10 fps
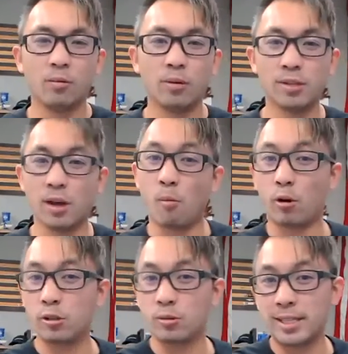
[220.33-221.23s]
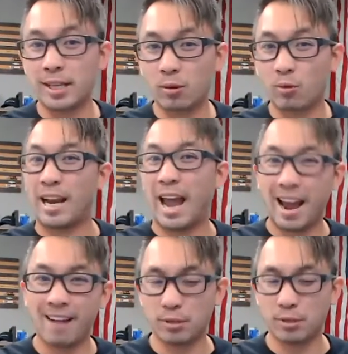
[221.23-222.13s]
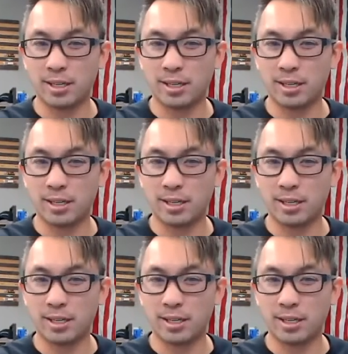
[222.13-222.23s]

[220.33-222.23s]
we saw mortgage rates at 3.5%.